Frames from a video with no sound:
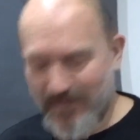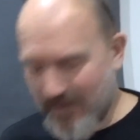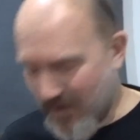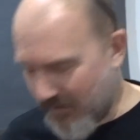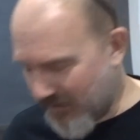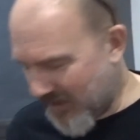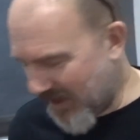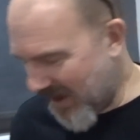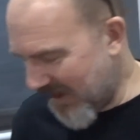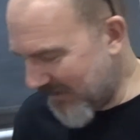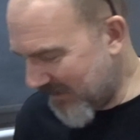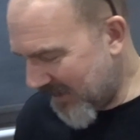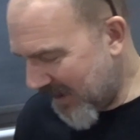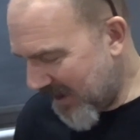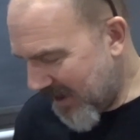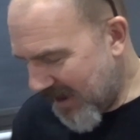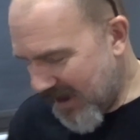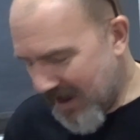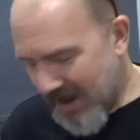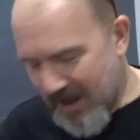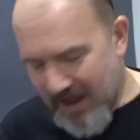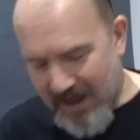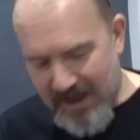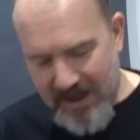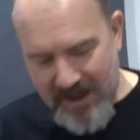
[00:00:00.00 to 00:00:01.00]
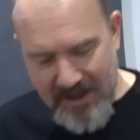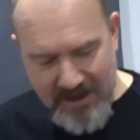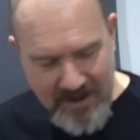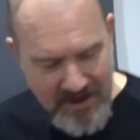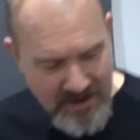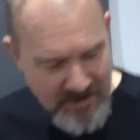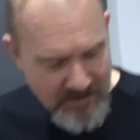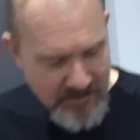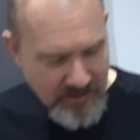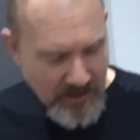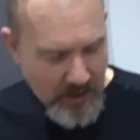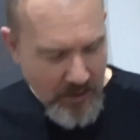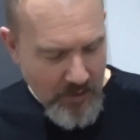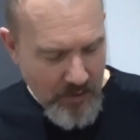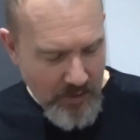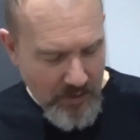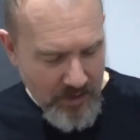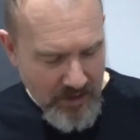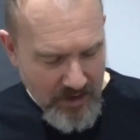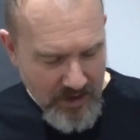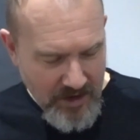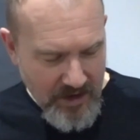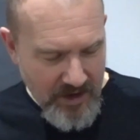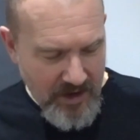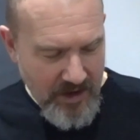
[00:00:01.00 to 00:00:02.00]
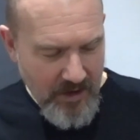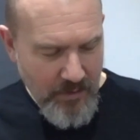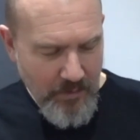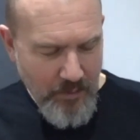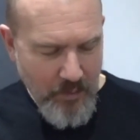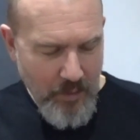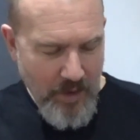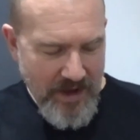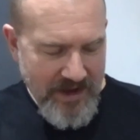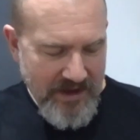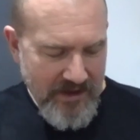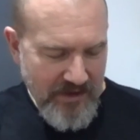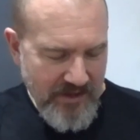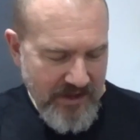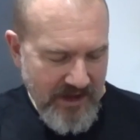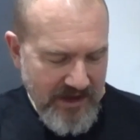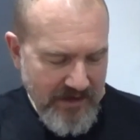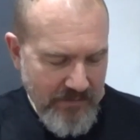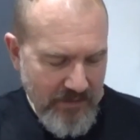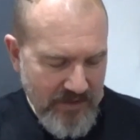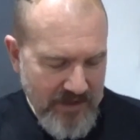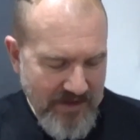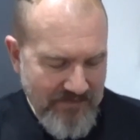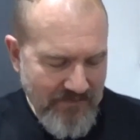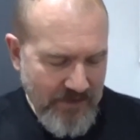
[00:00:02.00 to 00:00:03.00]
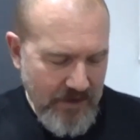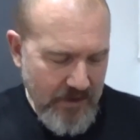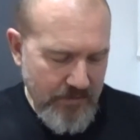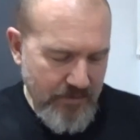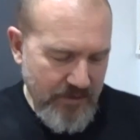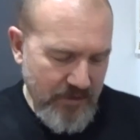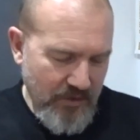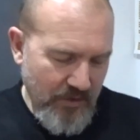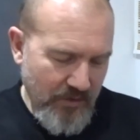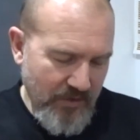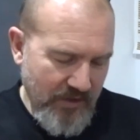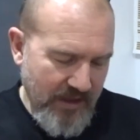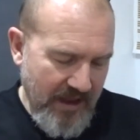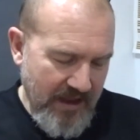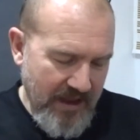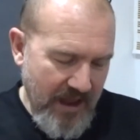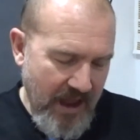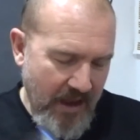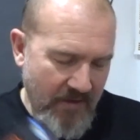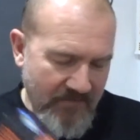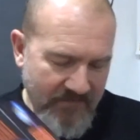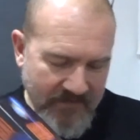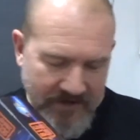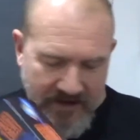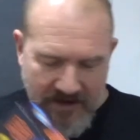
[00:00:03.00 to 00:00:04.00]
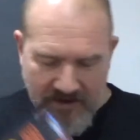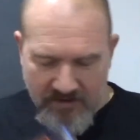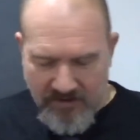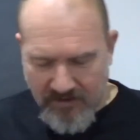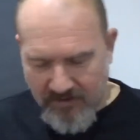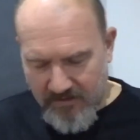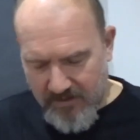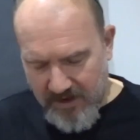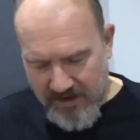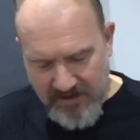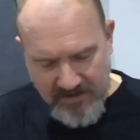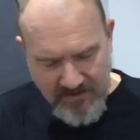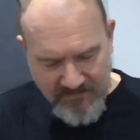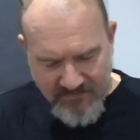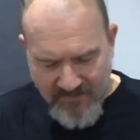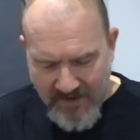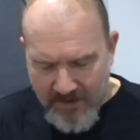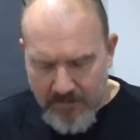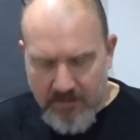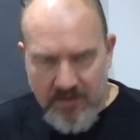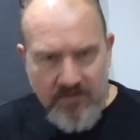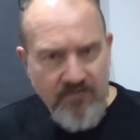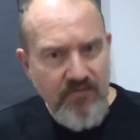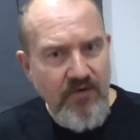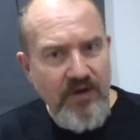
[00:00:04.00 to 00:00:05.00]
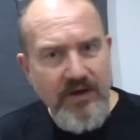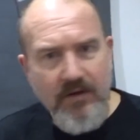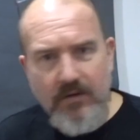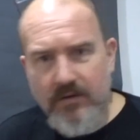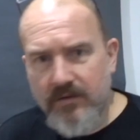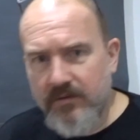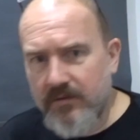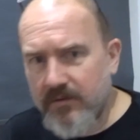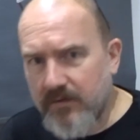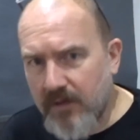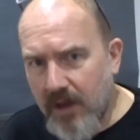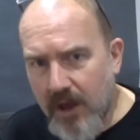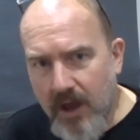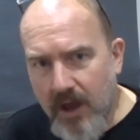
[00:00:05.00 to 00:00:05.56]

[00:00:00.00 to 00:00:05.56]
Okay? So when he said he was never going to produce it, I think he's a famous thread on